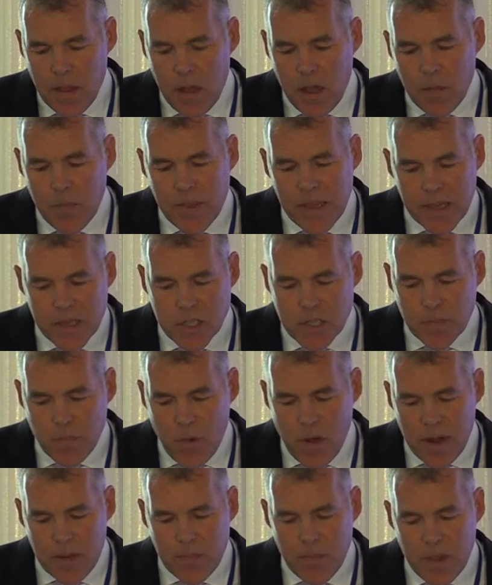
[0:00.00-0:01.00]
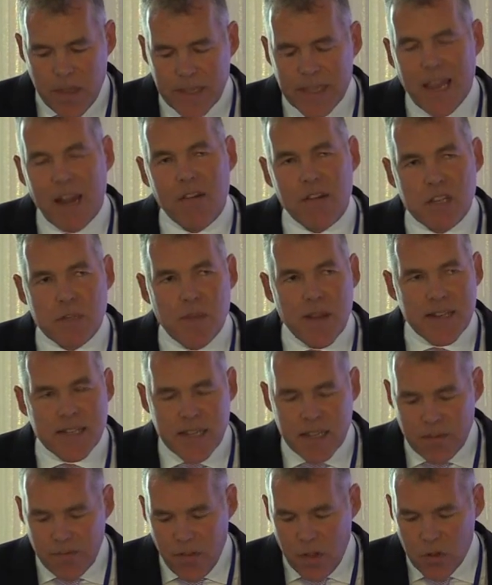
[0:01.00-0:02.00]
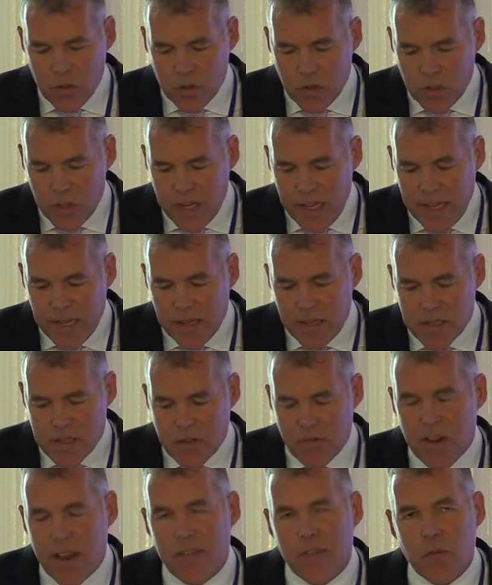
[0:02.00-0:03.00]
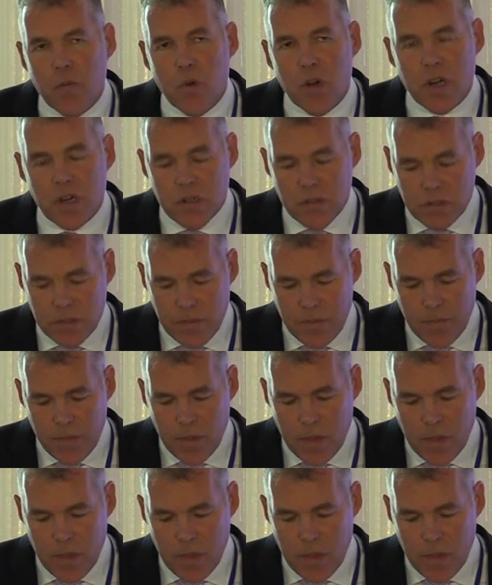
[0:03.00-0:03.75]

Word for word: are being spread by charismatic vocal leaders around the world,